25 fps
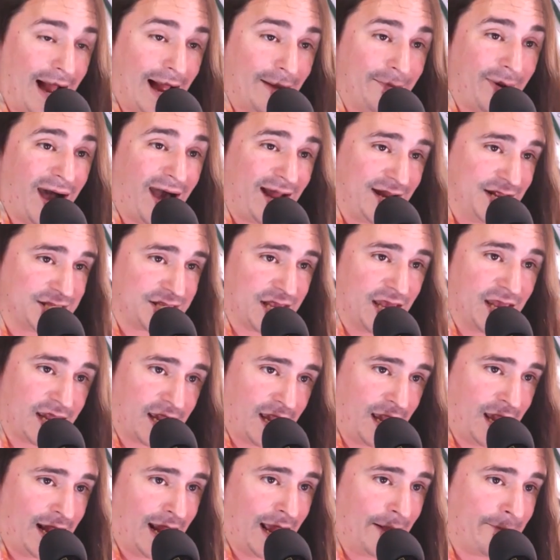My body's
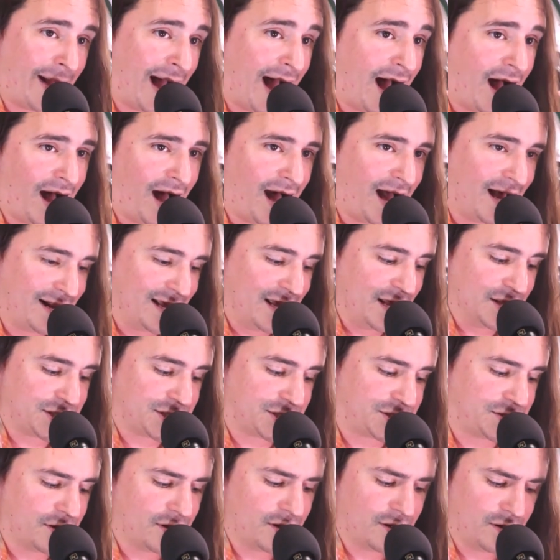aching and my heart it
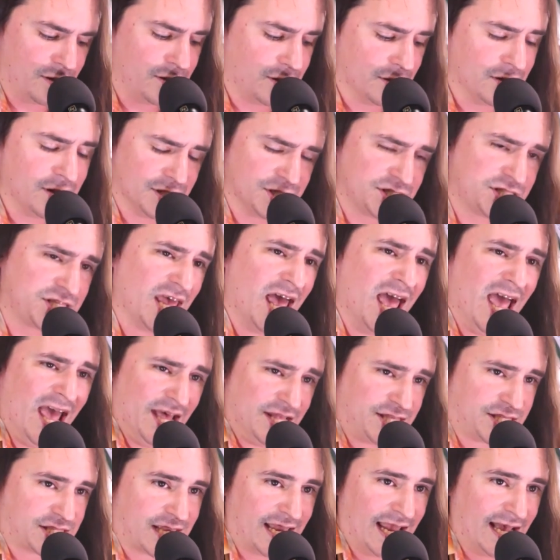stirs.
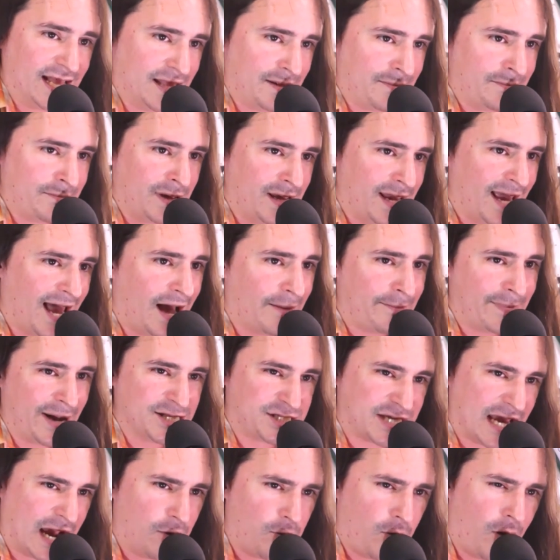It's killing me how
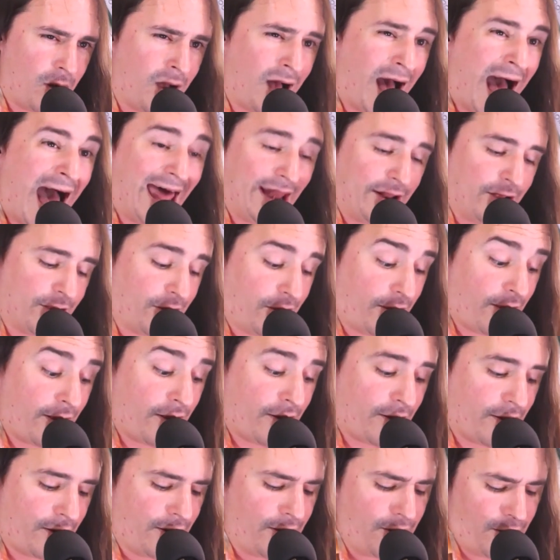much I want
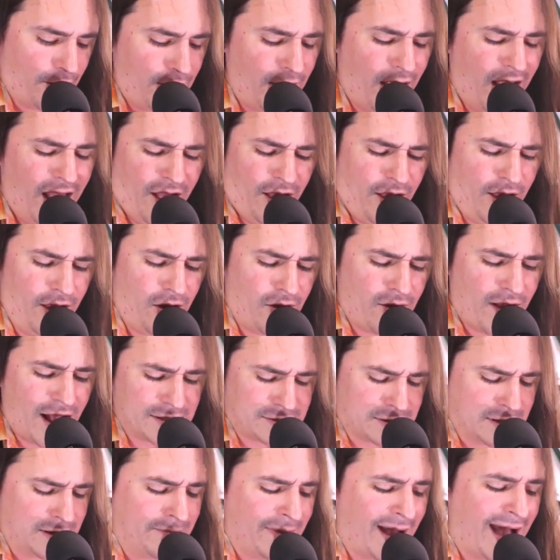her. Her
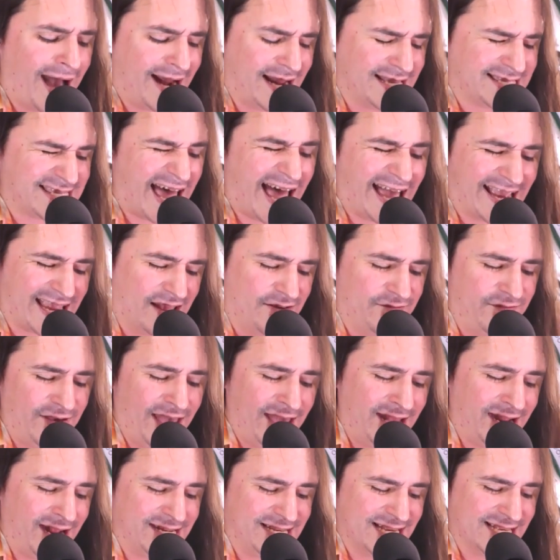eyes remind as I give
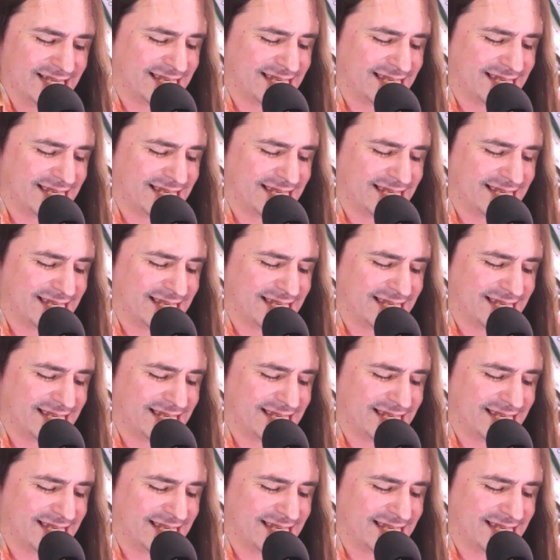in a